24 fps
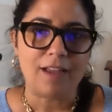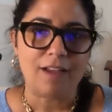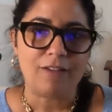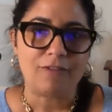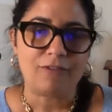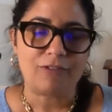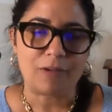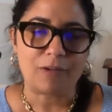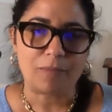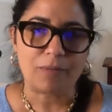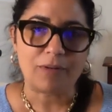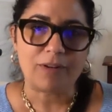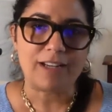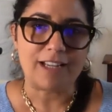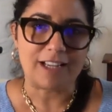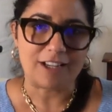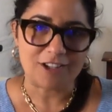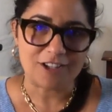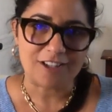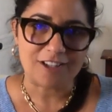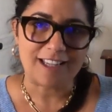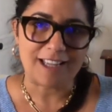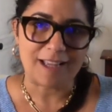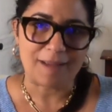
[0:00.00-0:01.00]
from
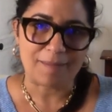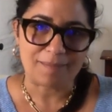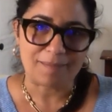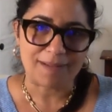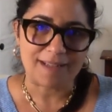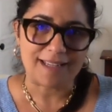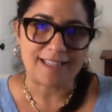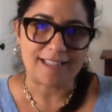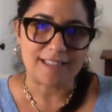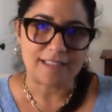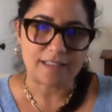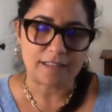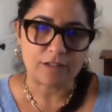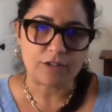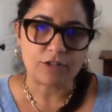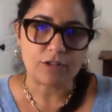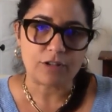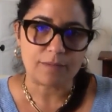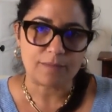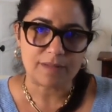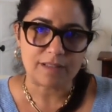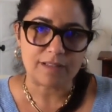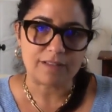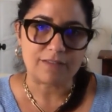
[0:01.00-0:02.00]
production companies in
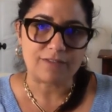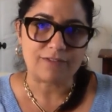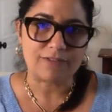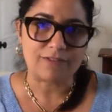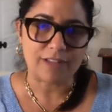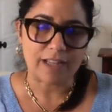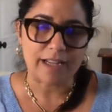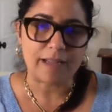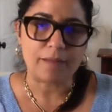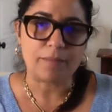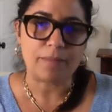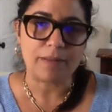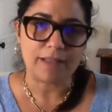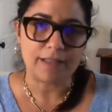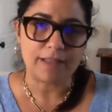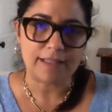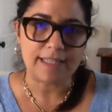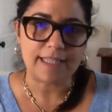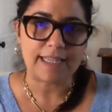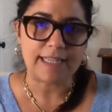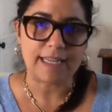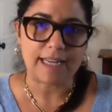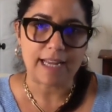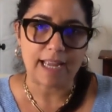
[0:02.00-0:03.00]
terms of
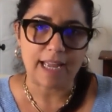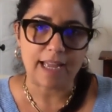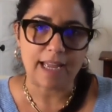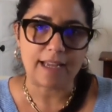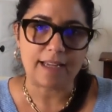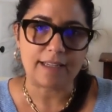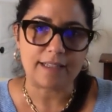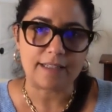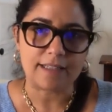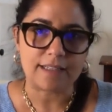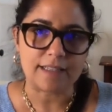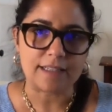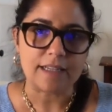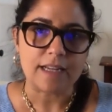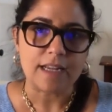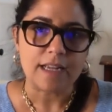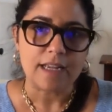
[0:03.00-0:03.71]
liability and